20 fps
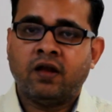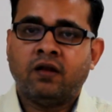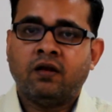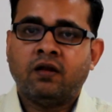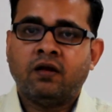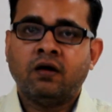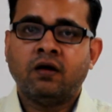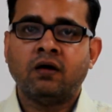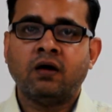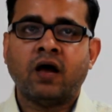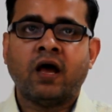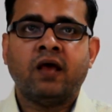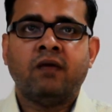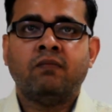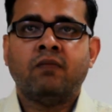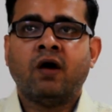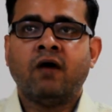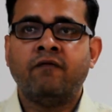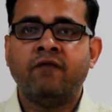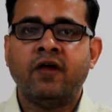and
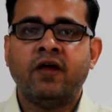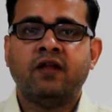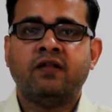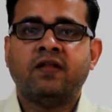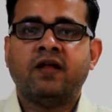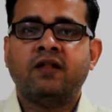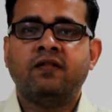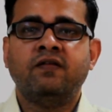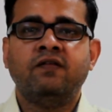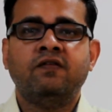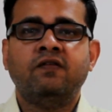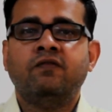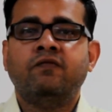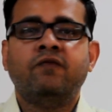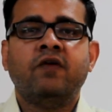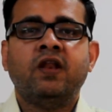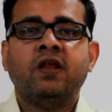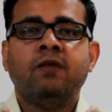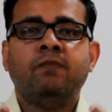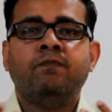I am aware that this
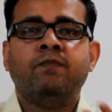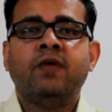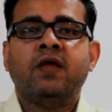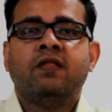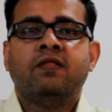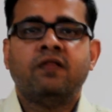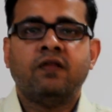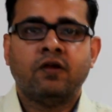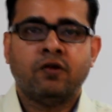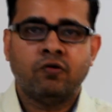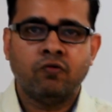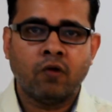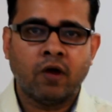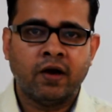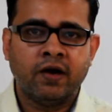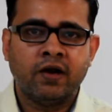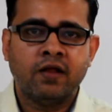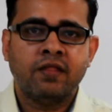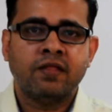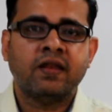is very basic
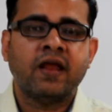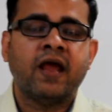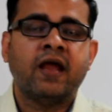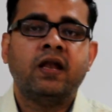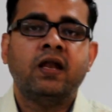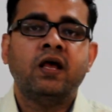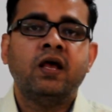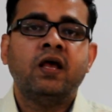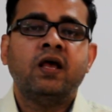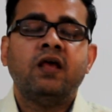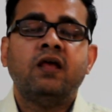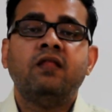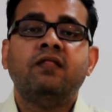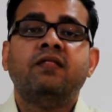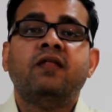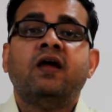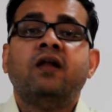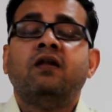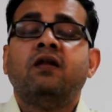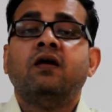to understand,
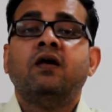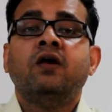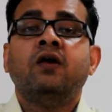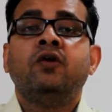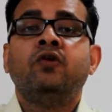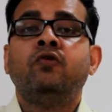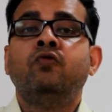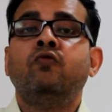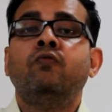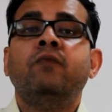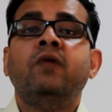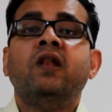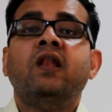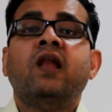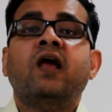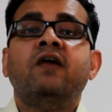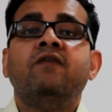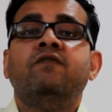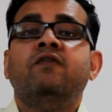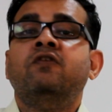is that
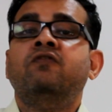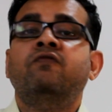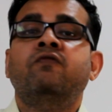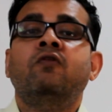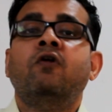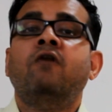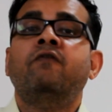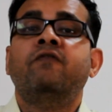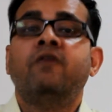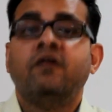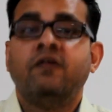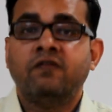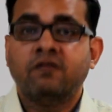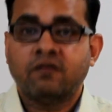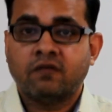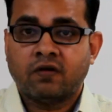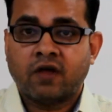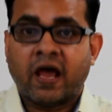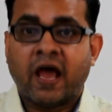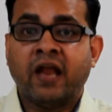human life is full of
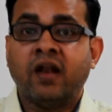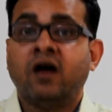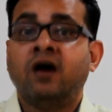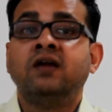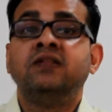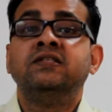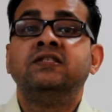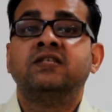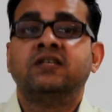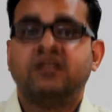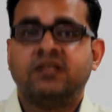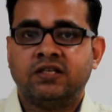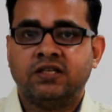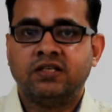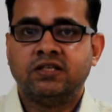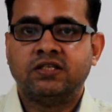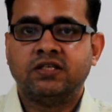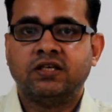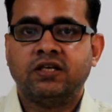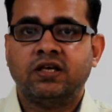risk and
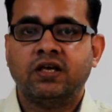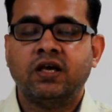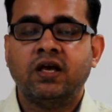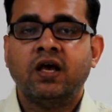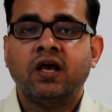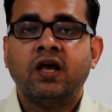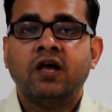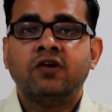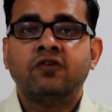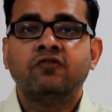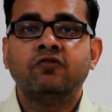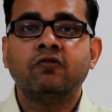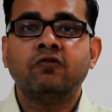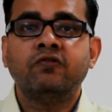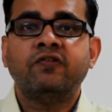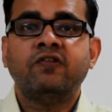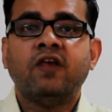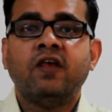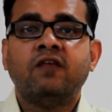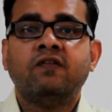uncertainty.
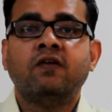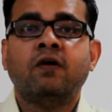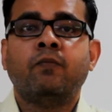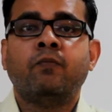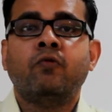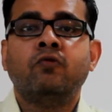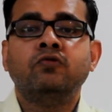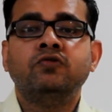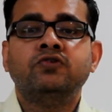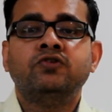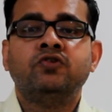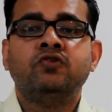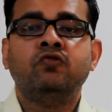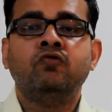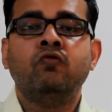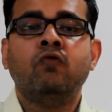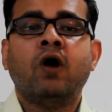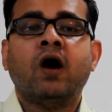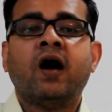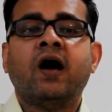So suppose
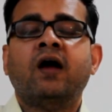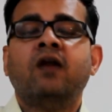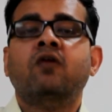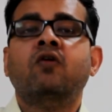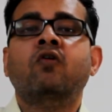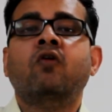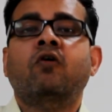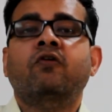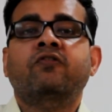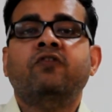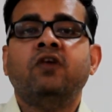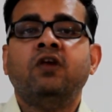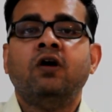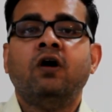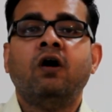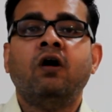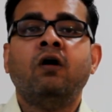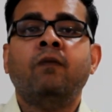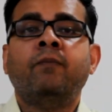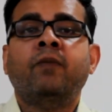you are
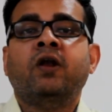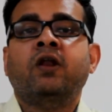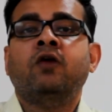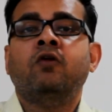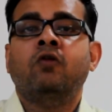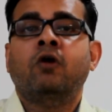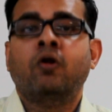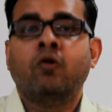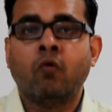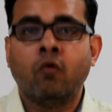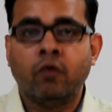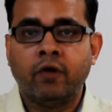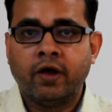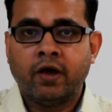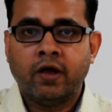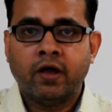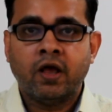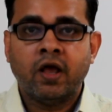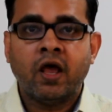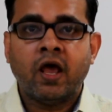crossing a particular
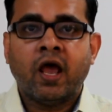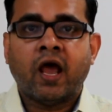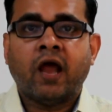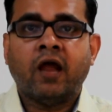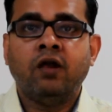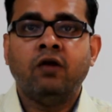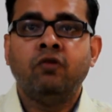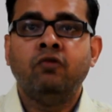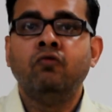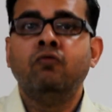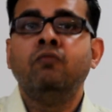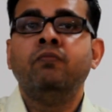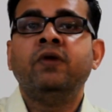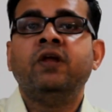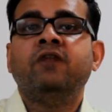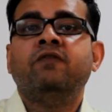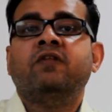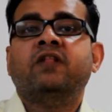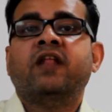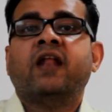road and you
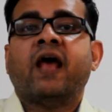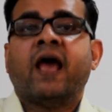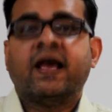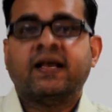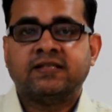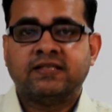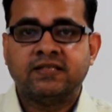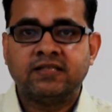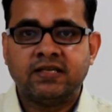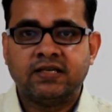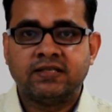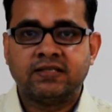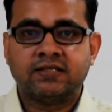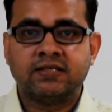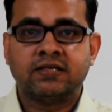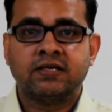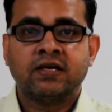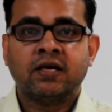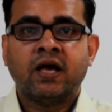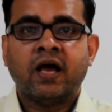meet with an
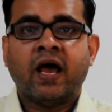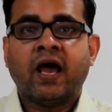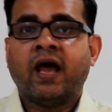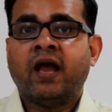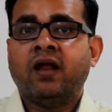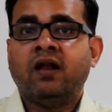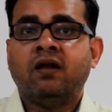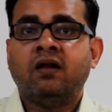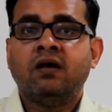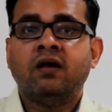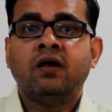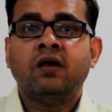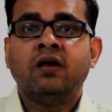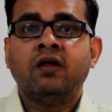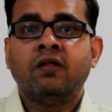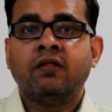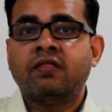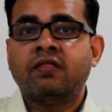accident, and